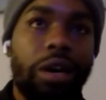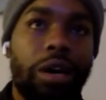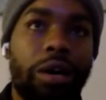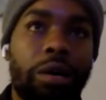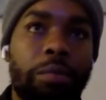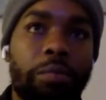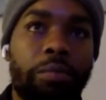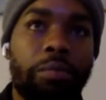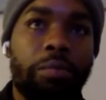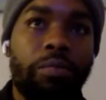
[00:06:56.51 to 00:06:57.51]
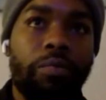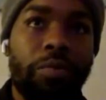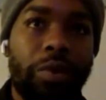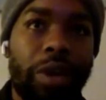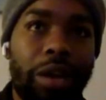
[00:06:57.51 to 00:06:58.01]
Um,
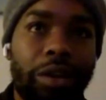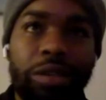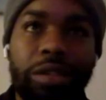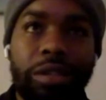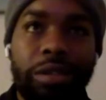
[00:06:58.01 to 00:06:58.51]
I looked at